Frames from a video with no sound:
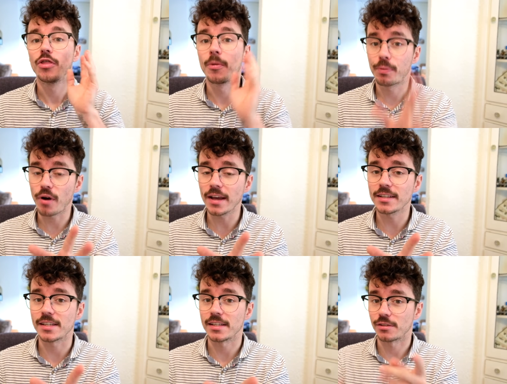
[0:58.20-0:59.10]
The
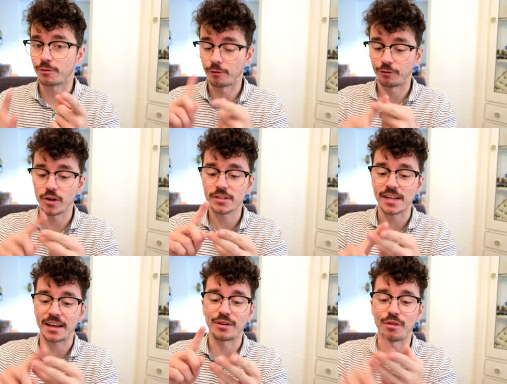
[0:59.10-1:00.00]
prizes for first,
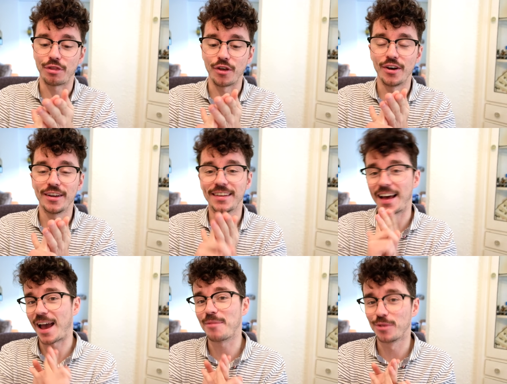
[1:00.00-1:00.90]
second, and third,
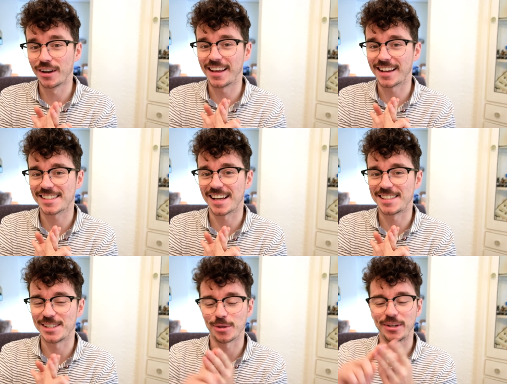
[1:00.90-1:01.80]
I'm really
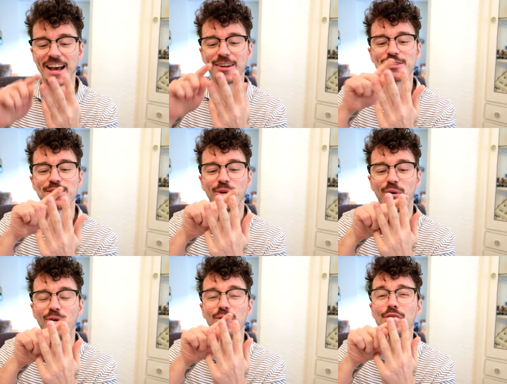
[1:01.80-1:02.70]
excited to announce that
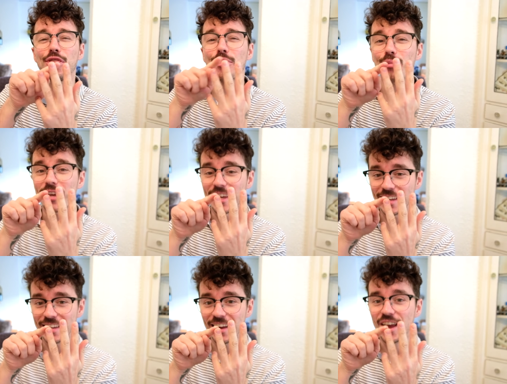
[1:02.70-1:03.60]
all
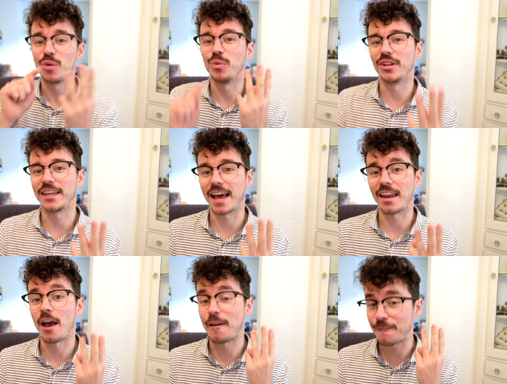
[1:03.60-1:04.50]
three will get a